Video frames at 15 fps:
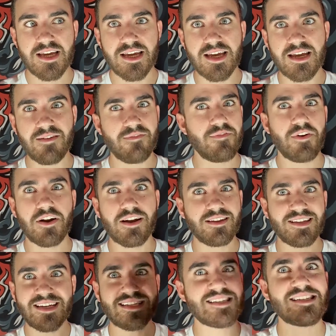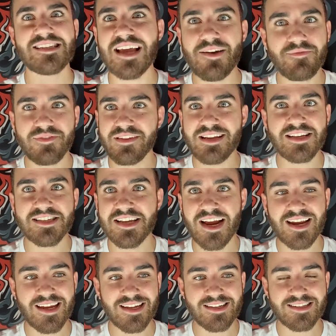in fucking like 70
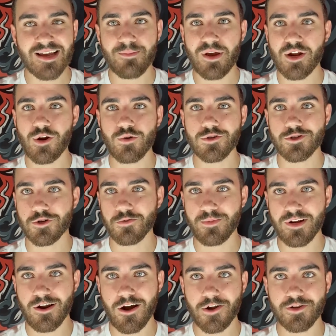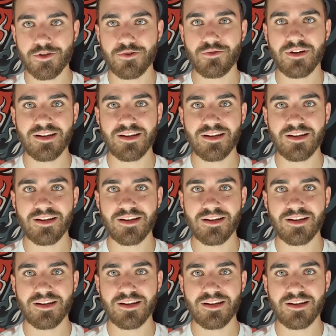seconds that my coach told me not to."